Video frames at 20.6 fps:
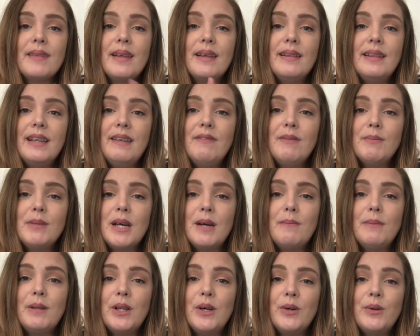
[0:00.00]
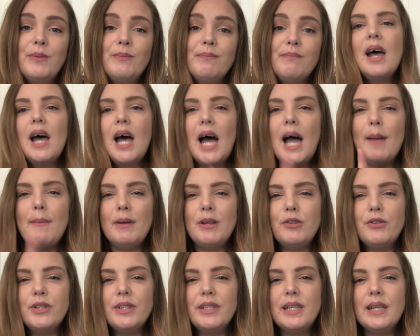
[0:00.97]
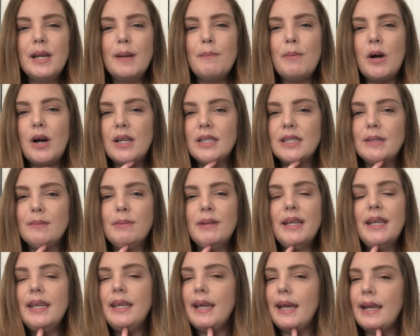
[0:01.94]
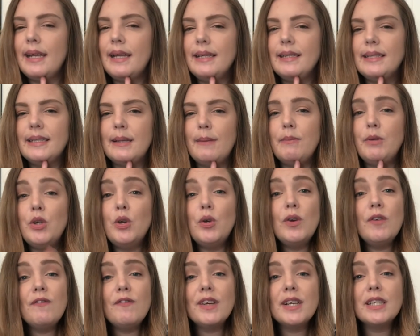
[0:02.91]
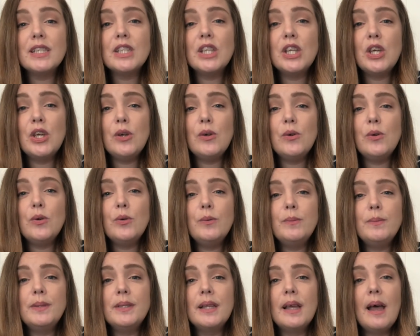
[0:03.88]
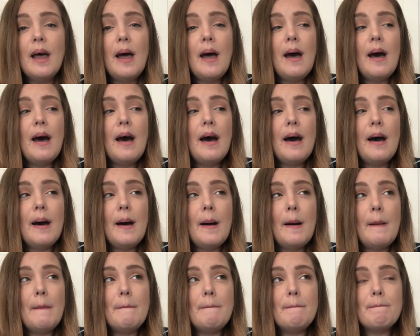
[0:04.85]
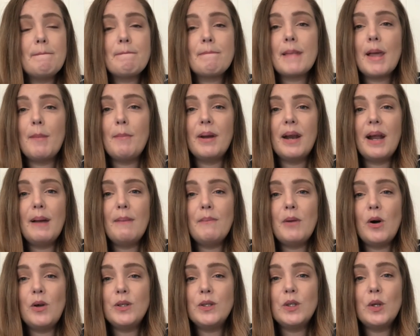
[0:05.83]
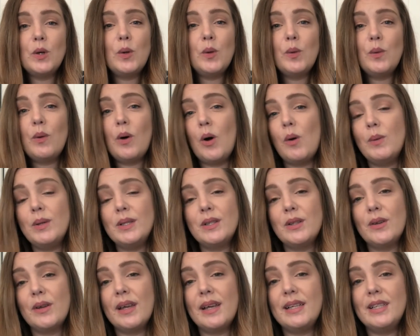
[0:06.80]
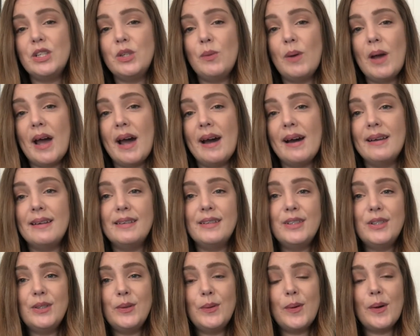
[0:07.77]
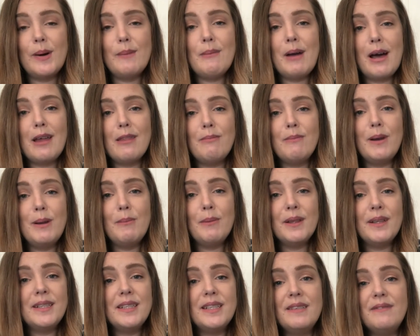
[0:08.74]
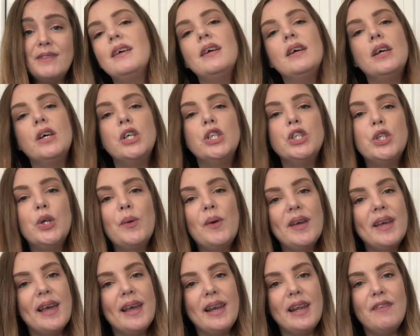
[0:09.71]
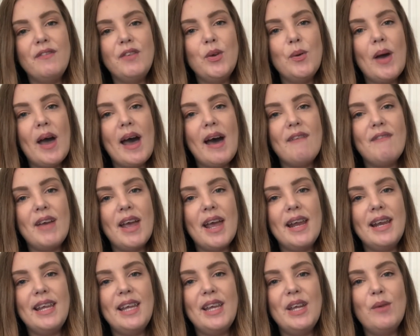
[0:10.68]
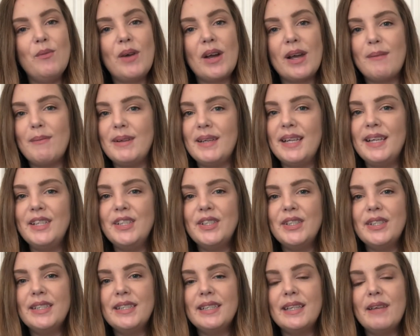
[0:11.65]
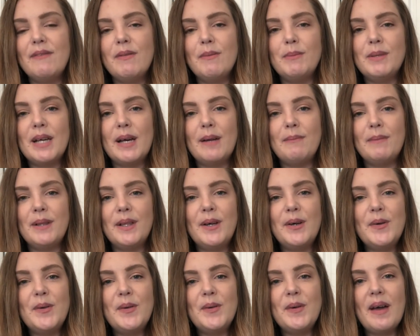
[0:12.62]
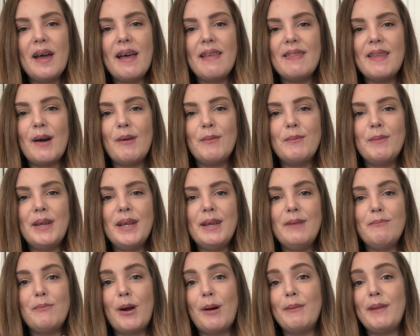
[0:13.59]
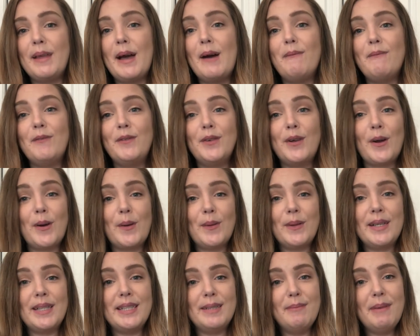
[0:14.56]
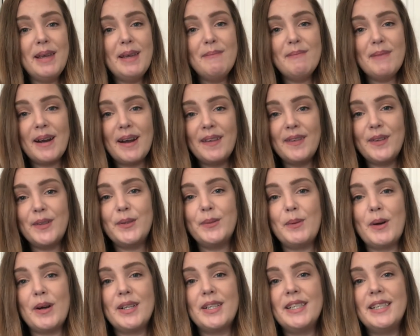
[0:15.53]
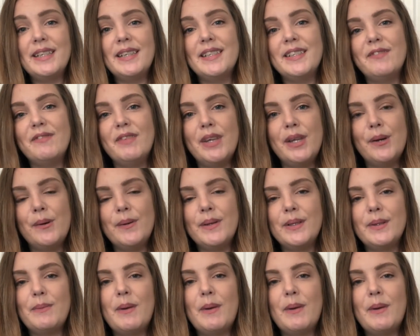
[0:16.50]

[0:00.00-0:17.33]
Leave them down below. I'm interested in possibly getting some Unifix cubes, but I'm also always looking to add to our math manipulatives. So again, if you have any recommendations, leave them down below. That would be probably helpful not only to me, but others watching this video as